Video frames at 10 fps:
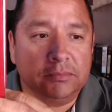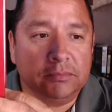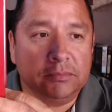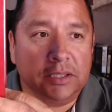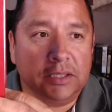
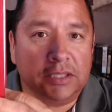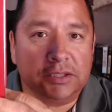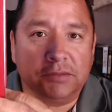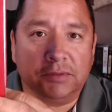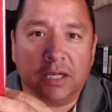
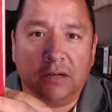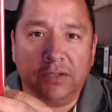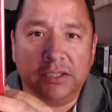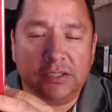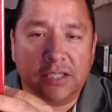addiction
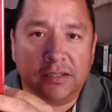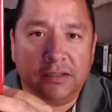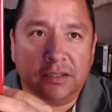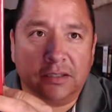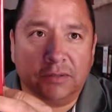recovery stuff,
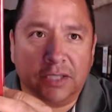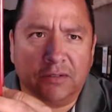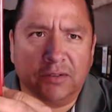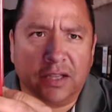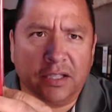
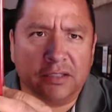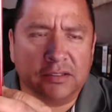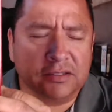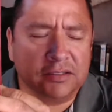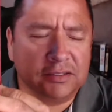recovery
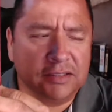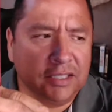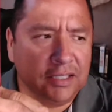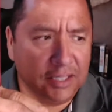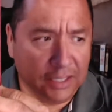things, and
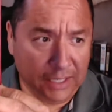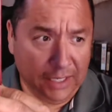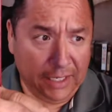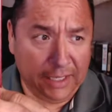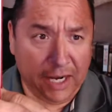
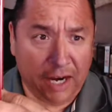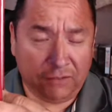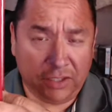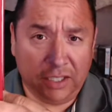they offer a